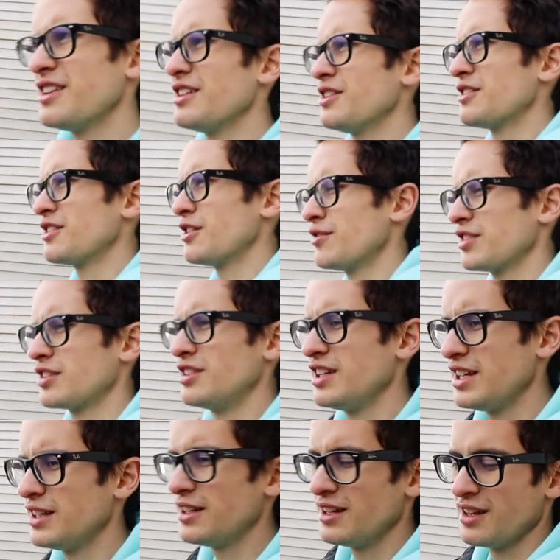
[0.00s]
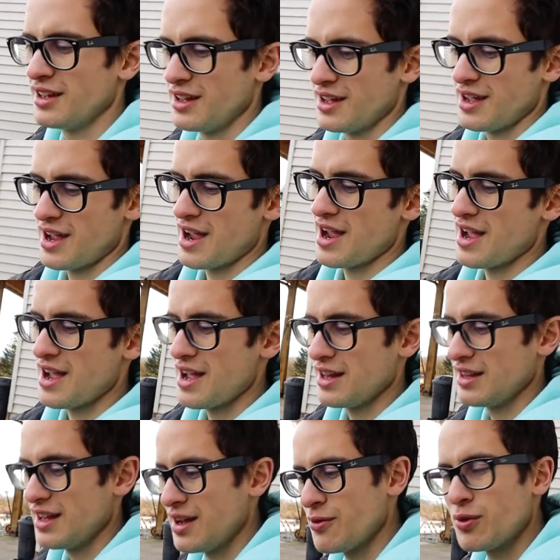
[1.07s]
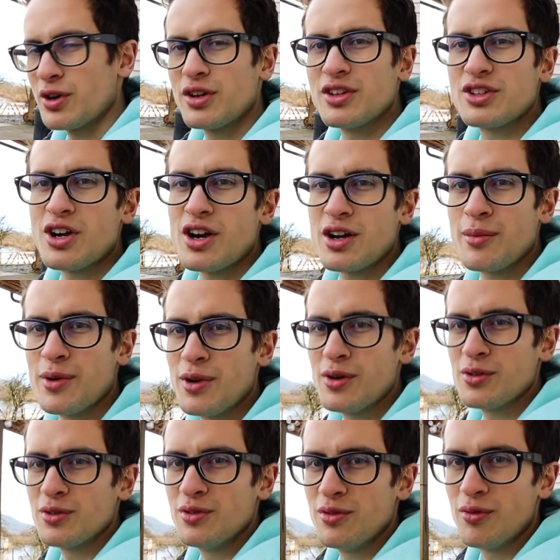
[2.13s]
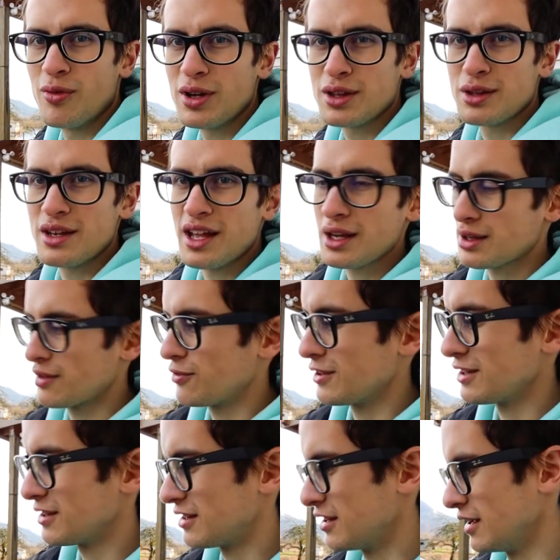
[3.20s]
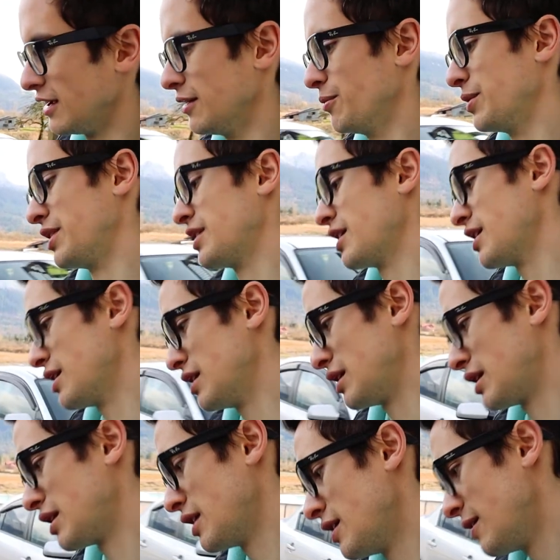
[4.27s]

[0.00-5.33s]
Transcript: thing deserves a clean. And yeah, we're going to talk about what's next for this thing, because